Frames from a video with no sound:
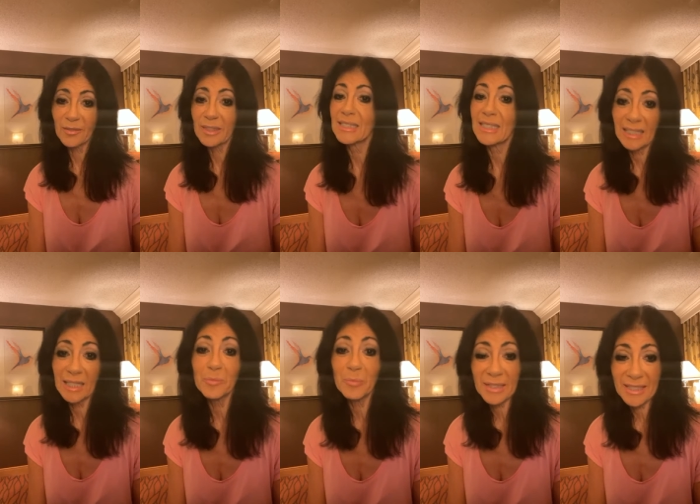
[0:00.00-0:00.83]
of us that
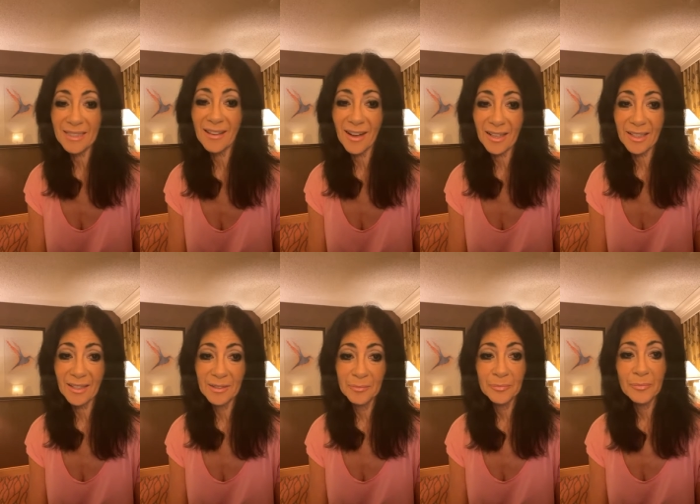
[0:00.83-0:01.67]
keep us stuck.
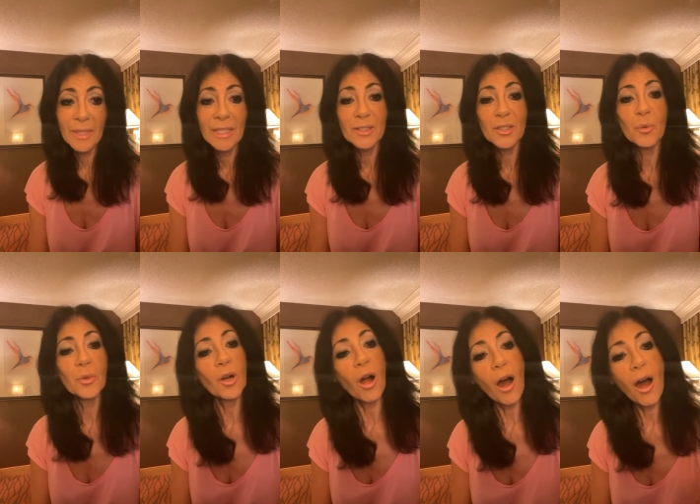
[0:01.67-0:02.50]
So
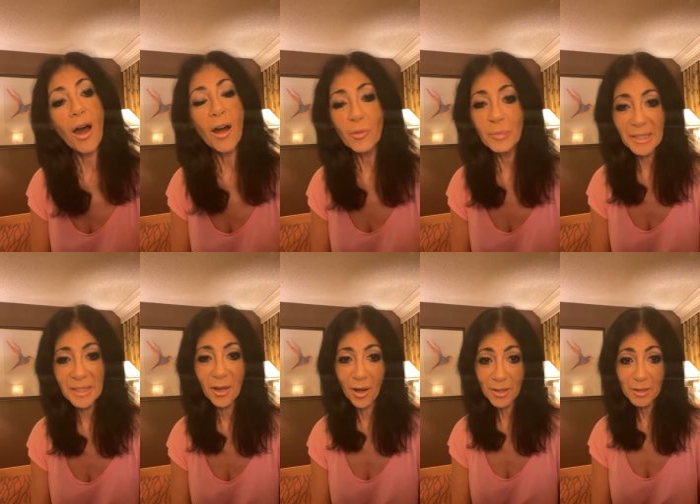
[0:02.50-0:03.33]
we're all being
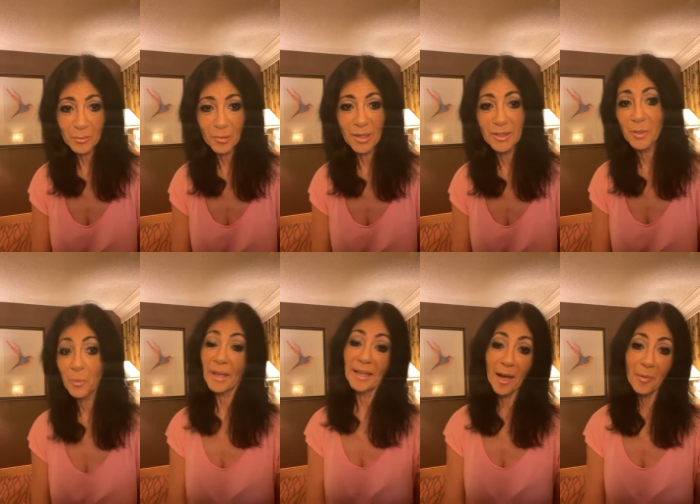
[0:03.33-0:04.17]
called upon to
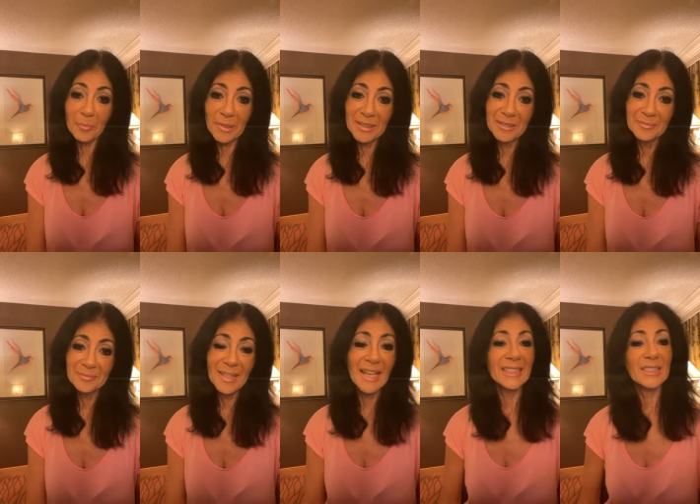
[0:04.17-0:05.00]
wake up
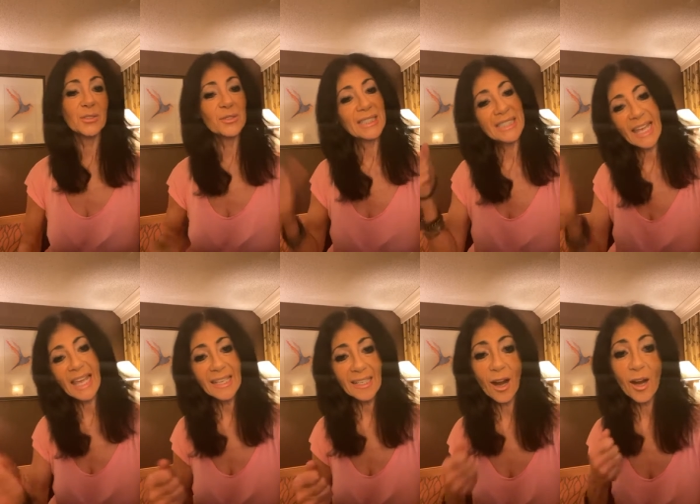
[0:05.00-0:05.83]
to
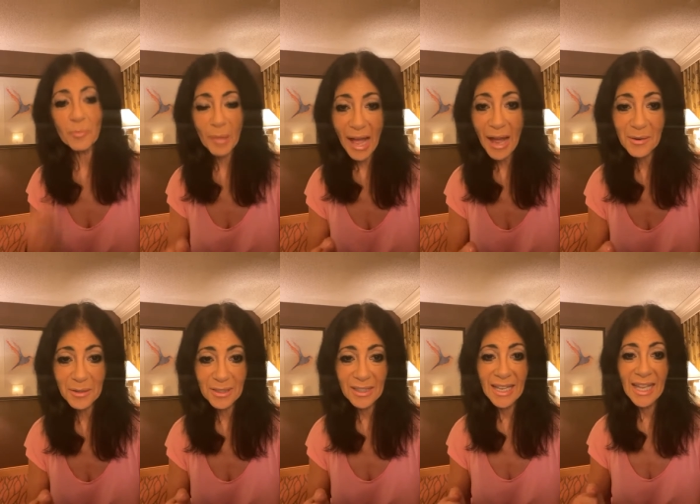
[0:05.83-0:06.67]
take our
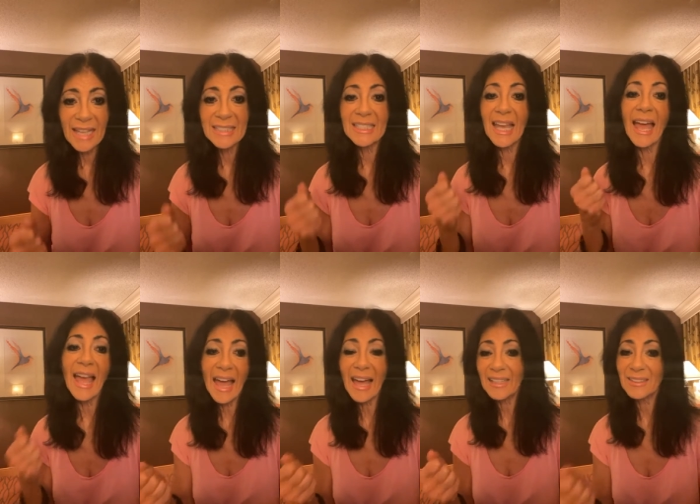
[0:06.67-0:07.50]
power and to
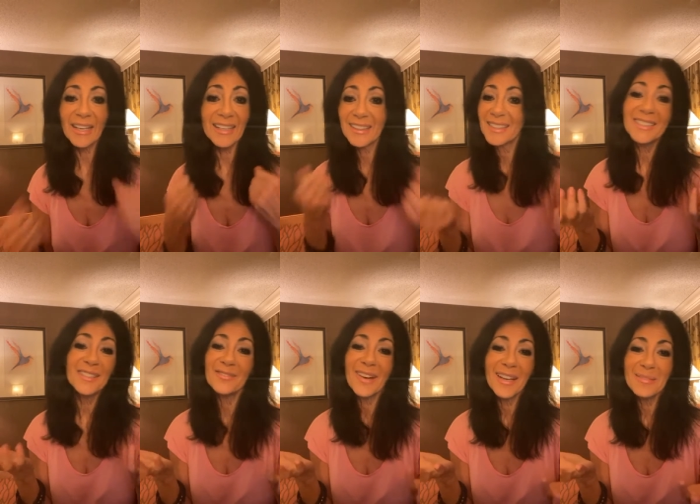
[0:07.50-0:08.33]
act like the
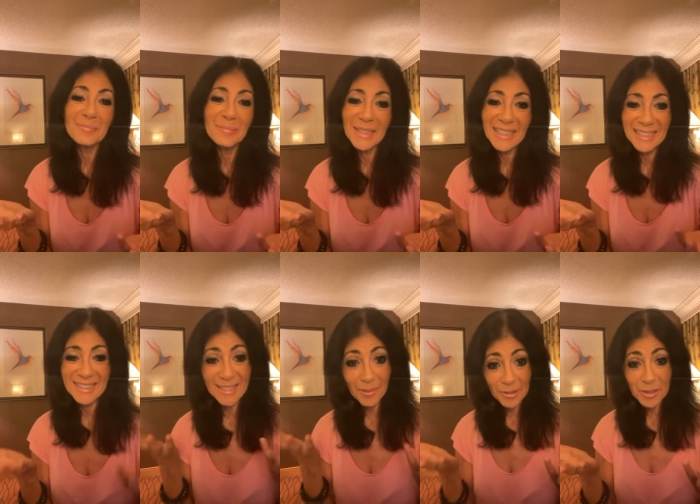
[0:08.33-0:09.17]
divine
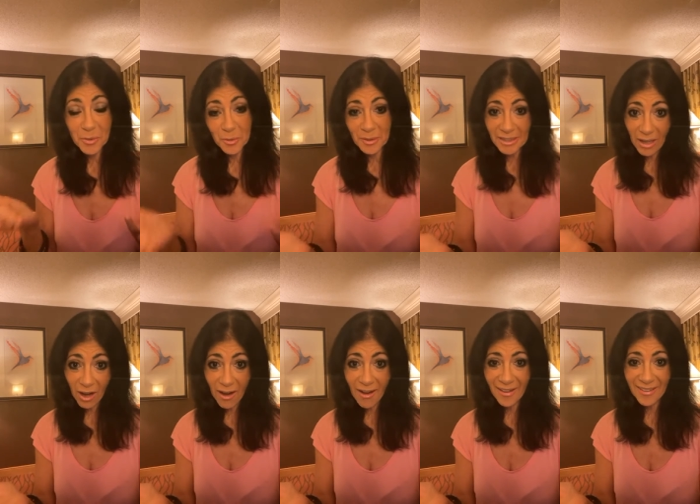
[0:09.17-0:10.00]
beings that we truly
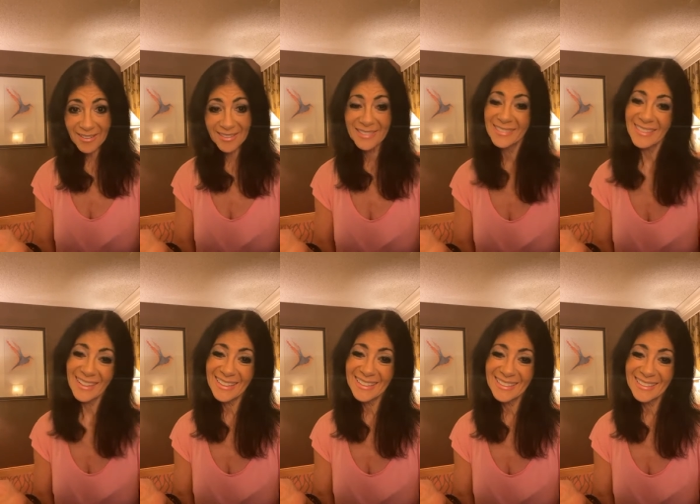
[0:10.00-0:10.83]
are,
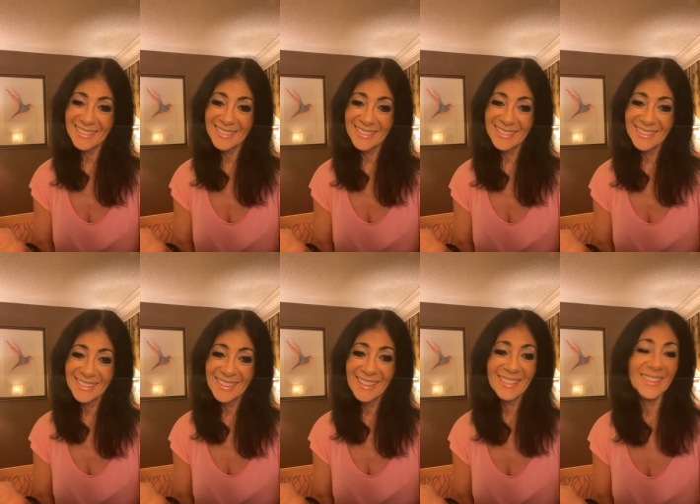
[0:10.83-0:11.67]
right?
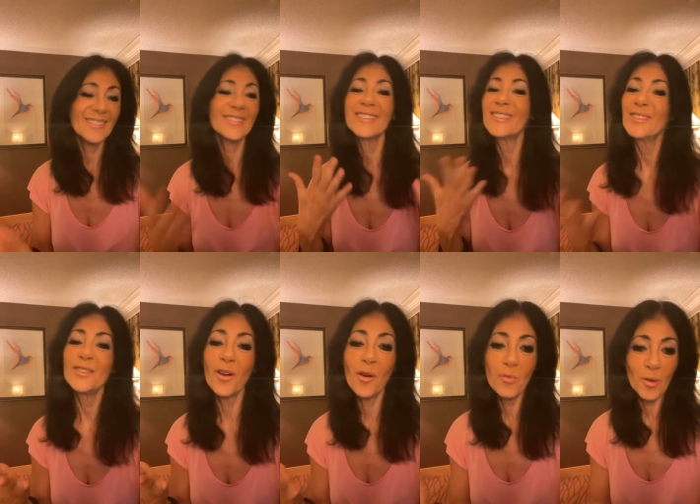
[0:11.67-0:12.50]
There is
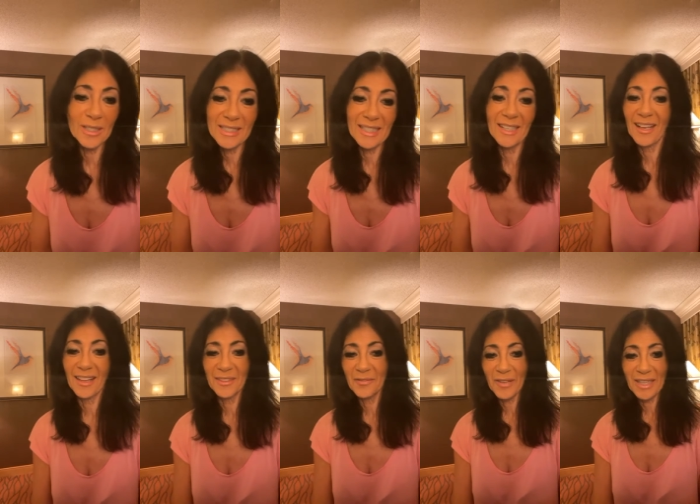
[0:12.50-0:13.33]
no more sitting
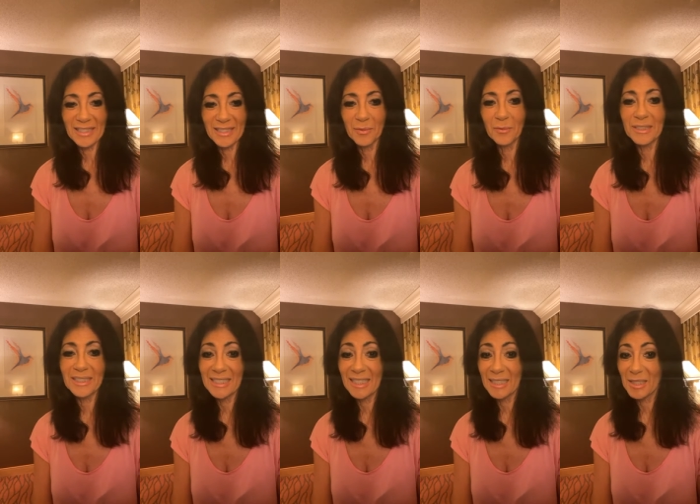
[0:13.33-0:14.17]
on the fence.
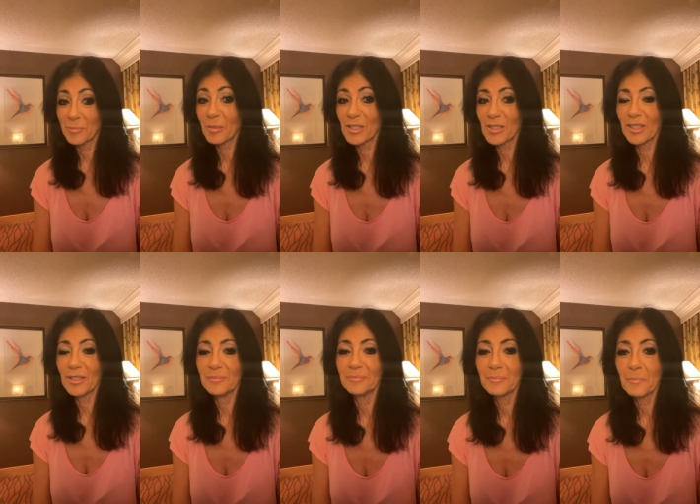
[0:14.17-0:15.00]
What's the expression?